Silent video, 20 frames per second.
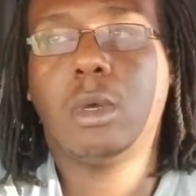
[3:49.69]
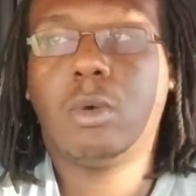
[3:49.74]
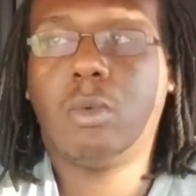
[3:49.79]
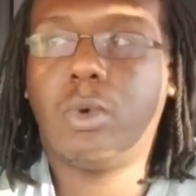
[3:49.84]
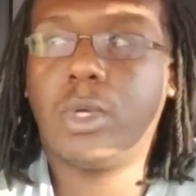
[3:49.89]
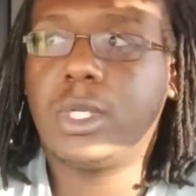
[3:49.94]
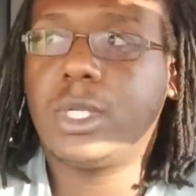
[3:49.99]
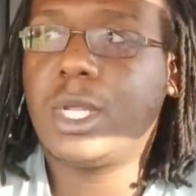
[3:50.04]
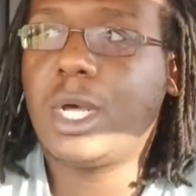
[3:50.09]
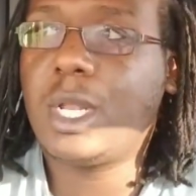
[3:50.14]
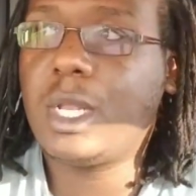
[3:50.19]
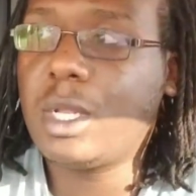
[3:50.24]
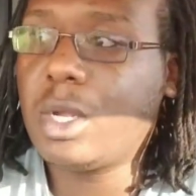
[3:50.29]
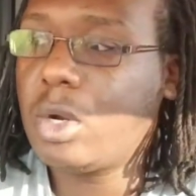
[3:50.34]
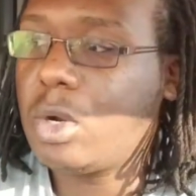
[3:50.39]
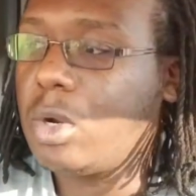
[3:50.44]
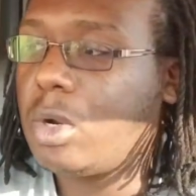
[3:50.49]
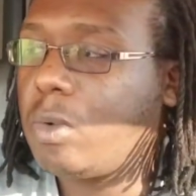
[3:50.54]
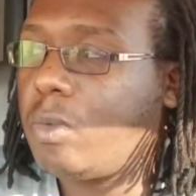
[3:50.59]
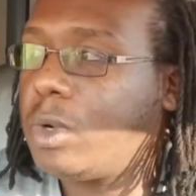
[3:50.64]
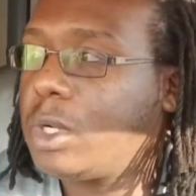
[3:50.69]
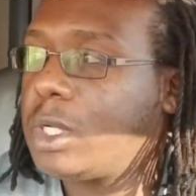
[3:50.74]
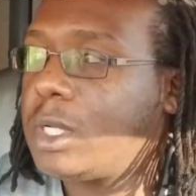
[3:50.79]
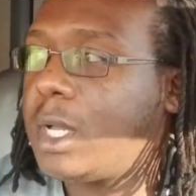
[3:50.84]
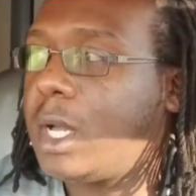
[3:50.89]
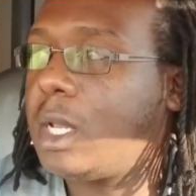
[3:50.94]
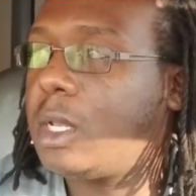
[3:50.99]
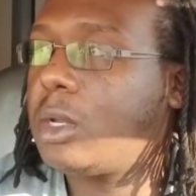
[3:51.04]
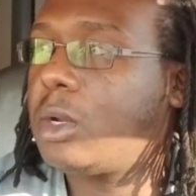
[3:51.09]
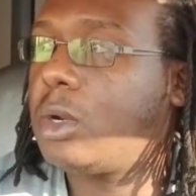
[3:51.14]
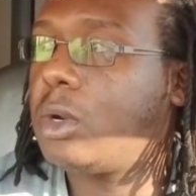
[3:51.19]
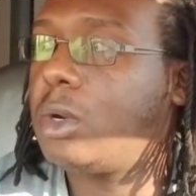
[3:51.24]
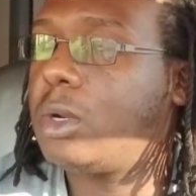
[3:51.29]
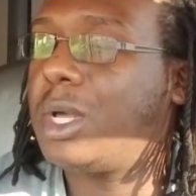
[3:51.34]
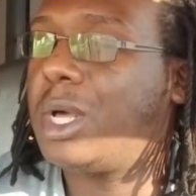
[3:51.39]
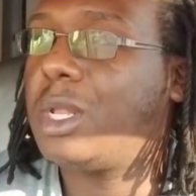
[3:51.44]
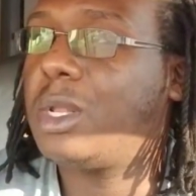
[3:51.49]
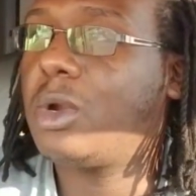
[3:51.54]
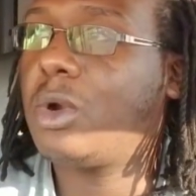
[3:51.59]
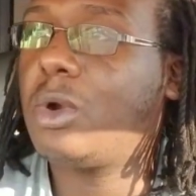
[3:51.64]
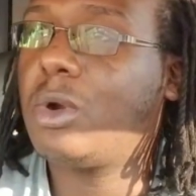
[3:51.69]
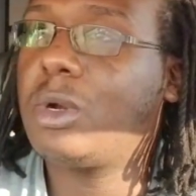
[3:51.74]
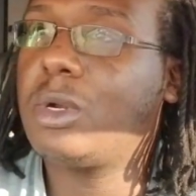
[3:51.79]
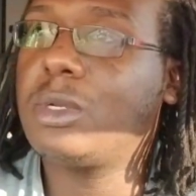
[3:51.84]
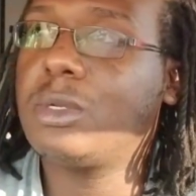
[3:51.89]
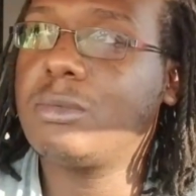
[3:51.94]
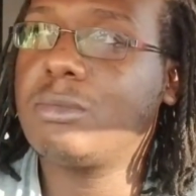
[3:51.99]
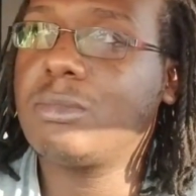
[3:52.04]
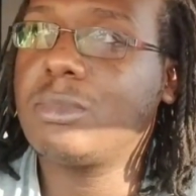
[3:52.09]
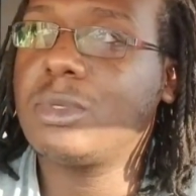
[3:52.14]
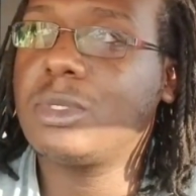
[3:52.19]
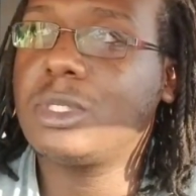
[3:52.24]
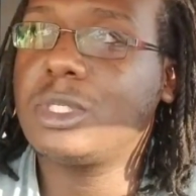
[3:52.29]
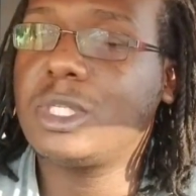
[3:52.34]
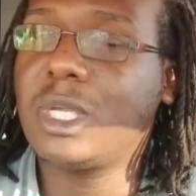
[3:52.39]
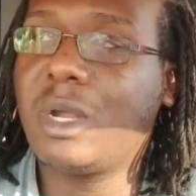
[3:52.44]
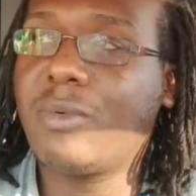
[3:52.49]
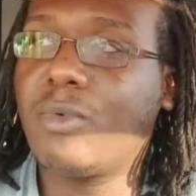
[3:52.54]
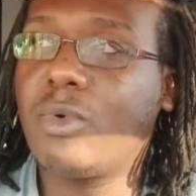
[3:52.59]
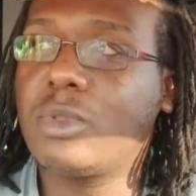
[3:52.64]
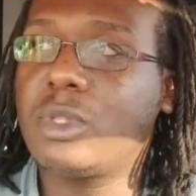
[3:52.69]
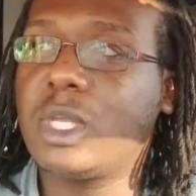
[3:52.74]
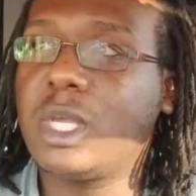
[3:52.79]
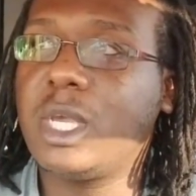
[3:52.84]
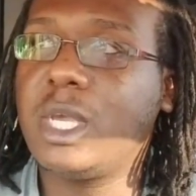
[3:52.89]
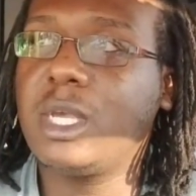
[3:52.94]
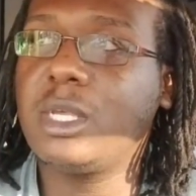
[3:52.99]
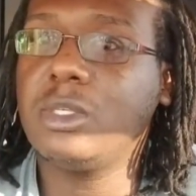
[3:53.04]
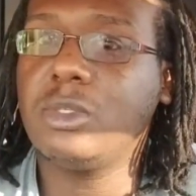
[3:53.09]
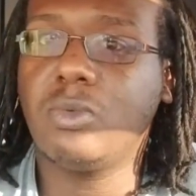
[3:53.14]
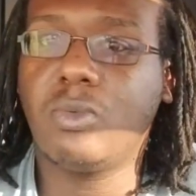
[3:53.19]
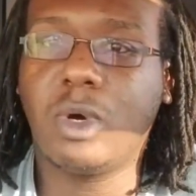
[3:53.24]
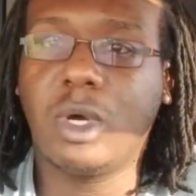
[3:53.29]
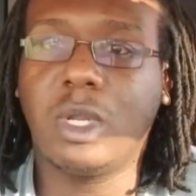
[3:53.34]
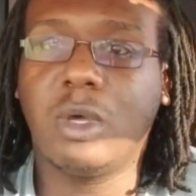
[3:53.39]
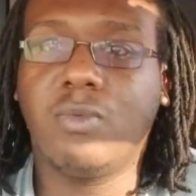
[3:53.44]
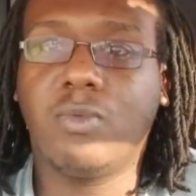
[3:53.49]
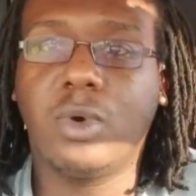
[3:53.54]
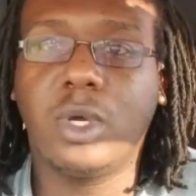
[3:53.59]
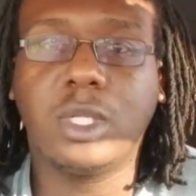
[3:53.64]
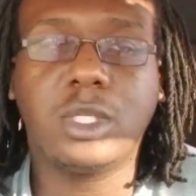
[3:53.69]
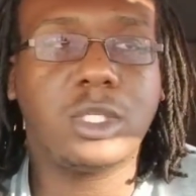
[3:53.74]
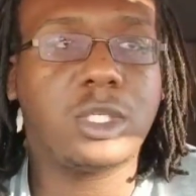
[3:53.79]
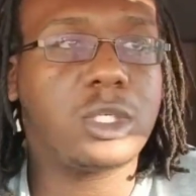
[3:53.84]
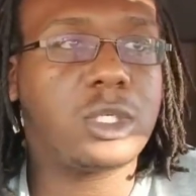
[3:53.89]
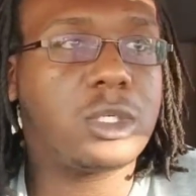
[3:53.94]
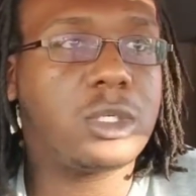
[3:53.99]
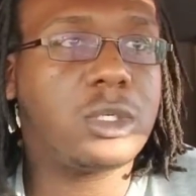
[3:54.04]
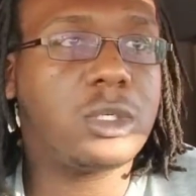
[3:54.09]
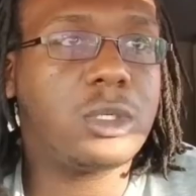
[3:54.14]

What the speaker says: What did I learn? I learned several things, one of which